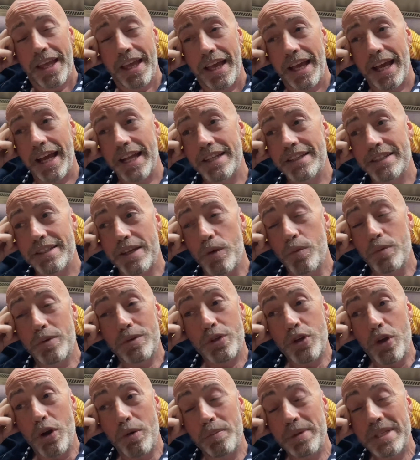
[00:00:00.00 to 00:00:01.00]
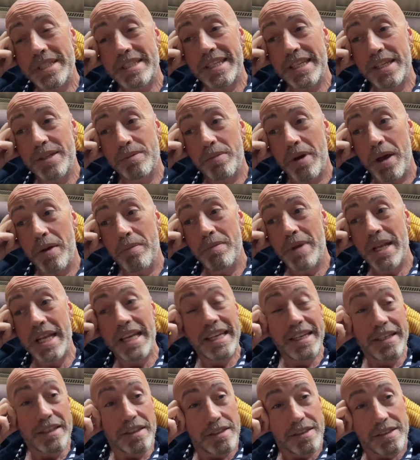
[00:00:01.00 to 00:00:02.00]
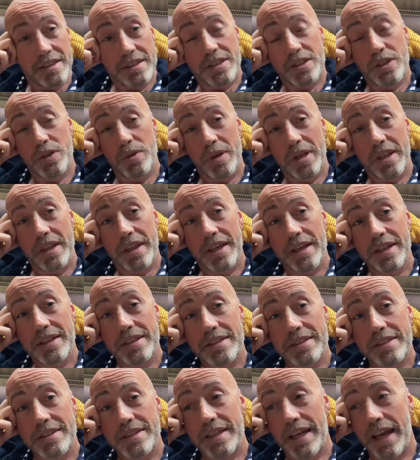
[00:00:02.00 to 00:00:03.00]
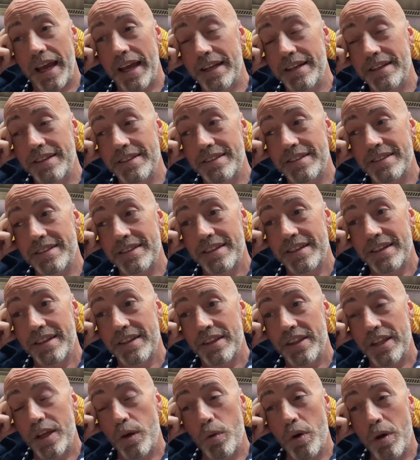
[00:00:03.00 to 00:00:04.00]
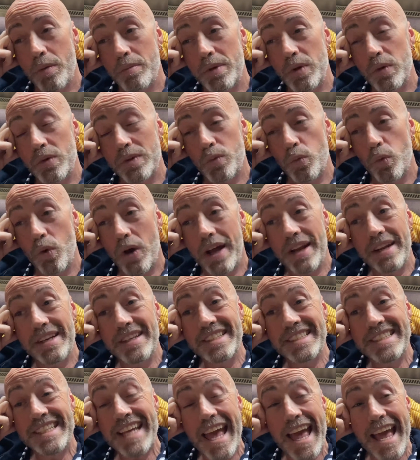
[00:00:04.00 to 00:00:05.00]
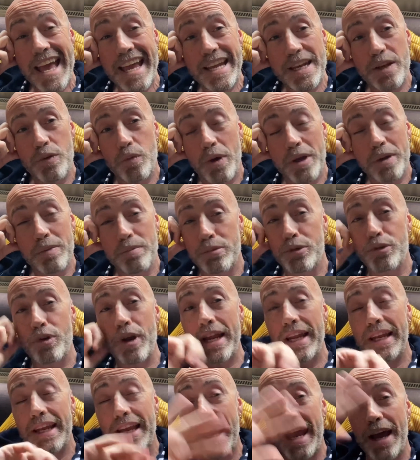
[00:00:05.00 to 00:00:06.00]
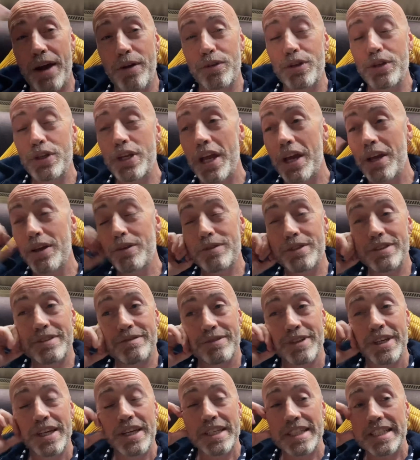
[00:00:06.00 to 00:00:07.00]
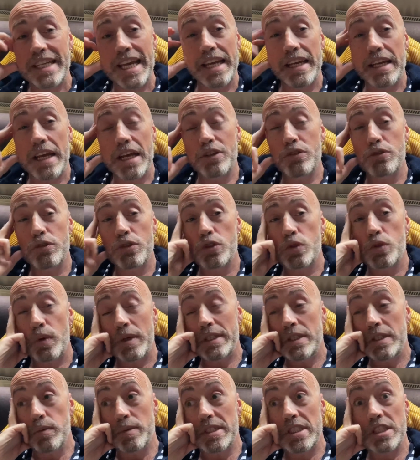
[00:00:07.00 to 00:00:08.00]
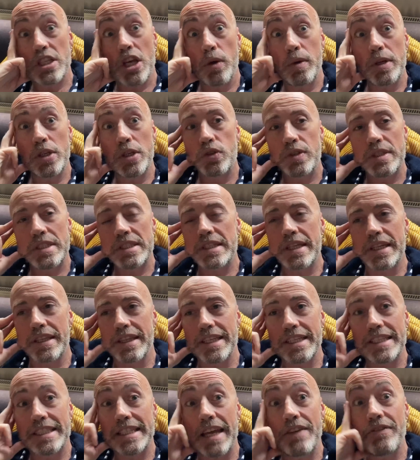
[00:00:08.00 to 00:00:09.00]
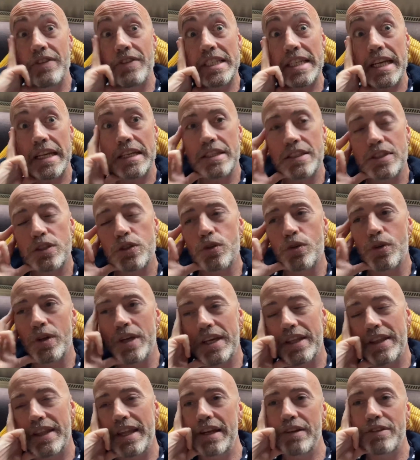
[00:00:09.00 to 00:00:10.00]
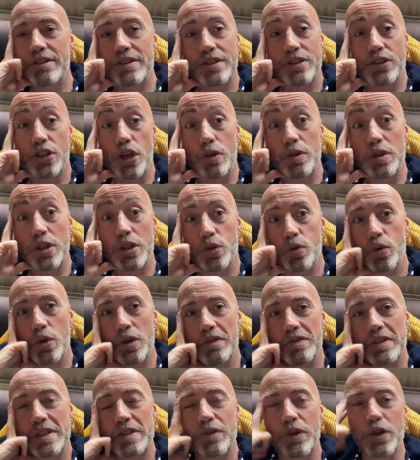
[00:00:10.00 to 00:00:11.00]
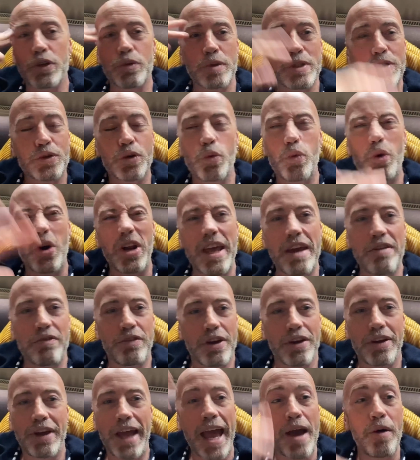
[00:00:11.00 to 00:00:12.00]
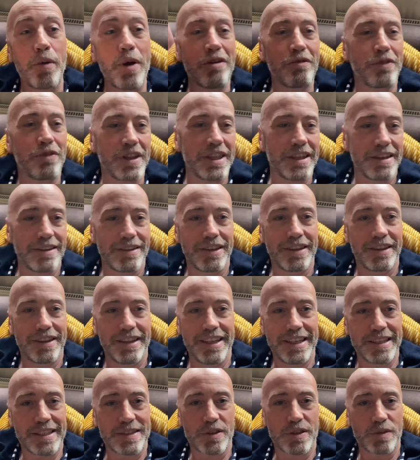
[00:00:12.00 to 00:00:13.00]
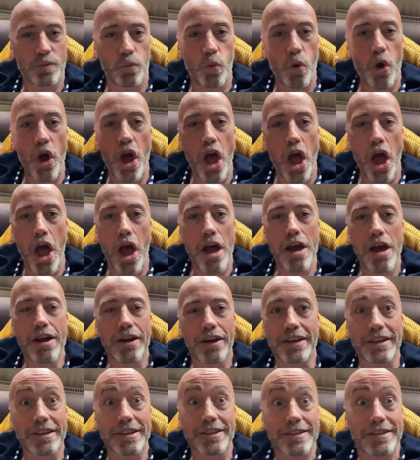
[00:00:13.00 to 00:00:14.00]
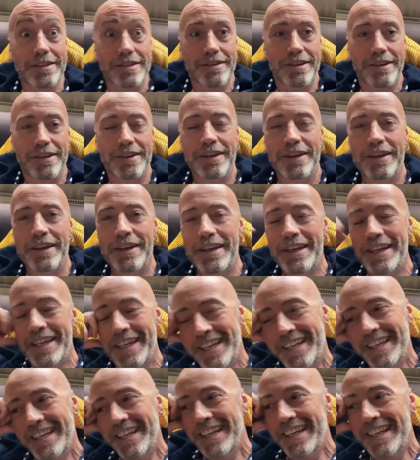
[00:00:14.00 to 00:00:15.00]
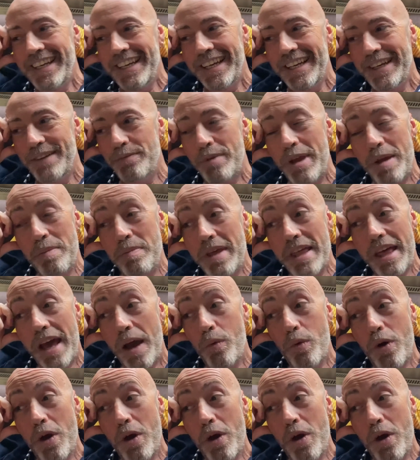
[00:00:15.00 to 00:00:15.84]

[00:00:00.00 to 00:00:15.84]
and I will not be seen by millions doing this, and there won't be one breakout, day 120 was so interesting that David Tennant saw it and then showed it to all of his followers, or whatever, however this works, maybe that